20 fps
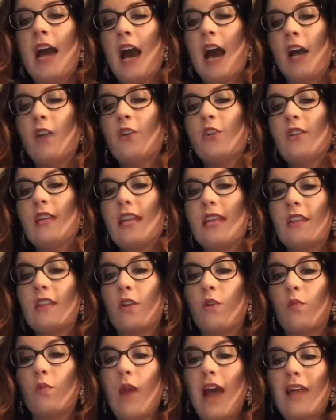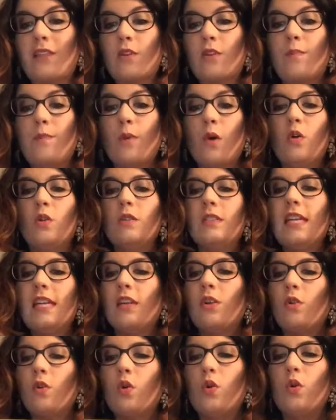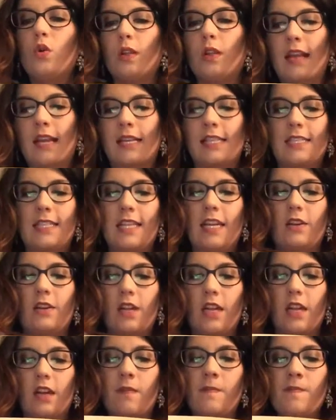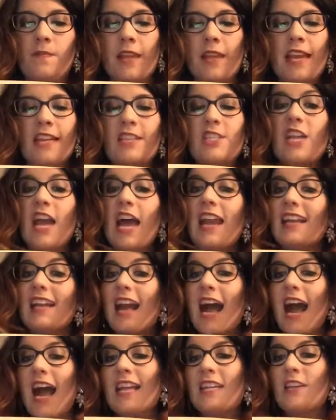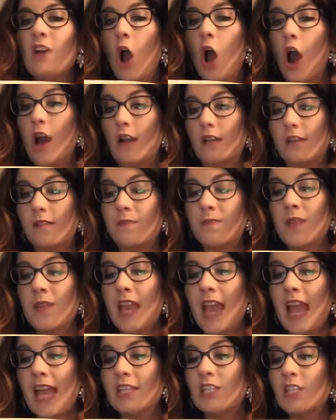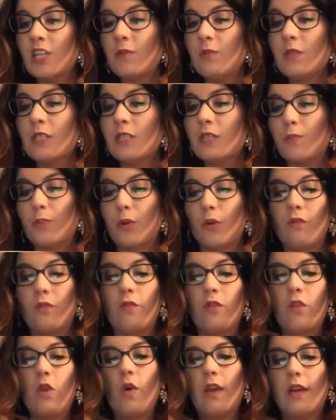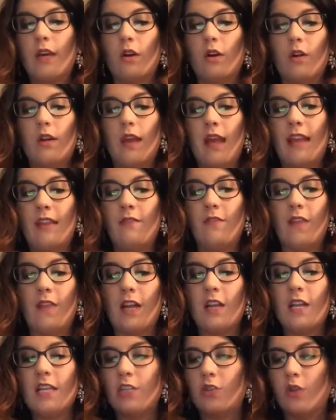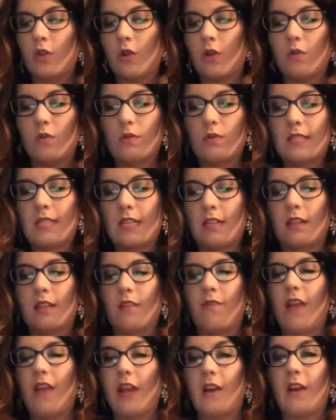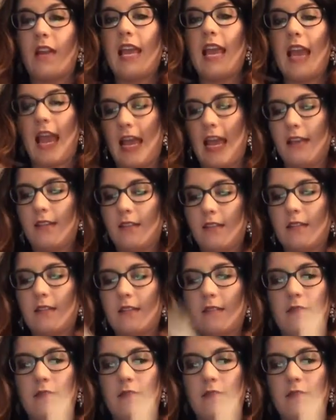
Underneath her rather bold and cruel exterior, she had a kind heart, and she was to prove loyal and very true till the very end.